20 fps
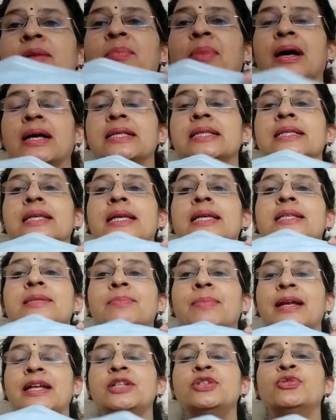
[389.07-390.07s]
mask is
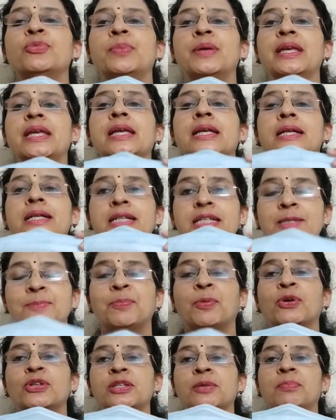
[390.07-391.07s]
meant to be
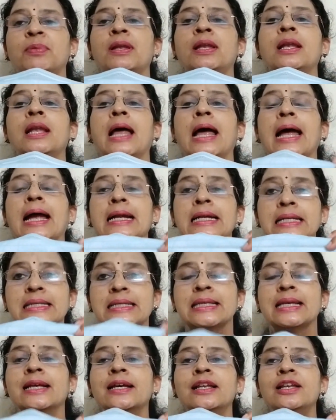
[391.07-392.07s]
disposable and
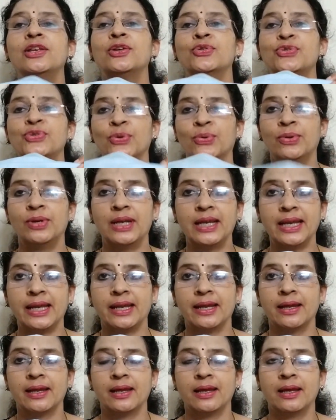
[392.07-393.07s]
single use
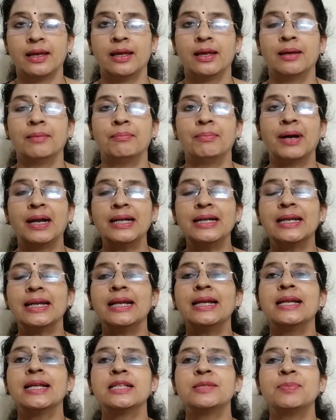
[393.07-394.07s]
only. But
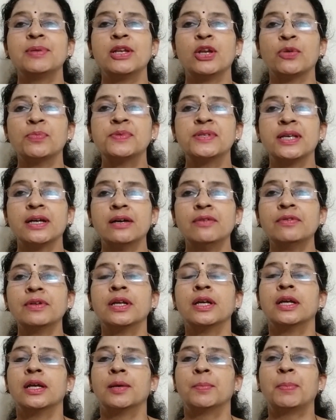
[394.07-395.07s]
it has been observed,
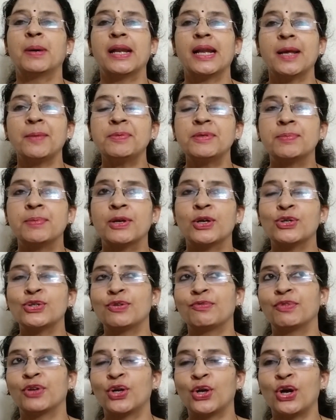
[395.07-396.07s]
perhaps because
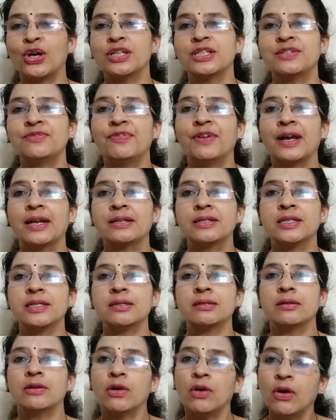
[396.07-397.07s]
of the cost
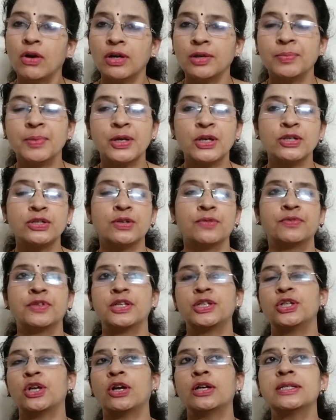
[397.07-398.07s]
factor or because of
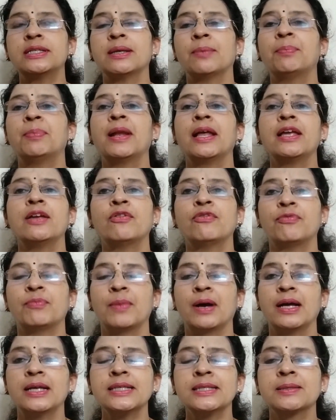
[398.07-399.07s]
the short supply of
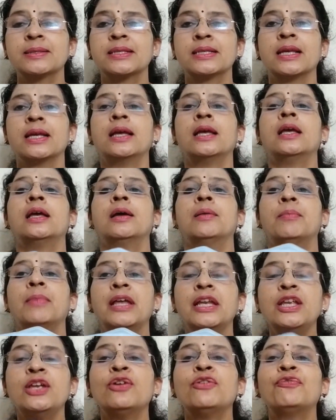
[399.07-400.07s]
masks,
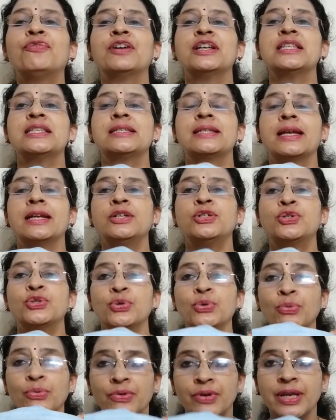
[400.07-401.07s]
many of us tend
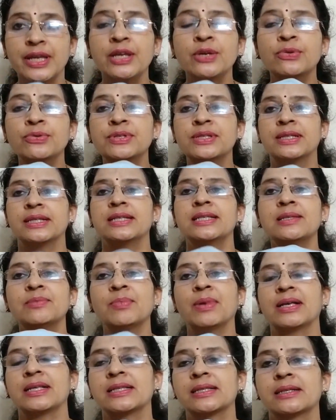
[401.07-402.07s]
to reuse this
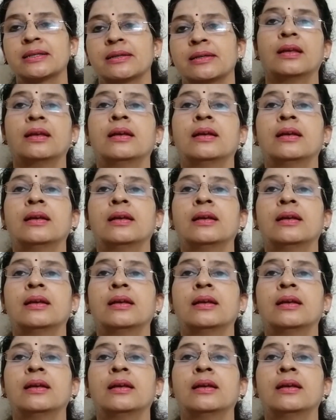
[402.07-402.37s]
mask.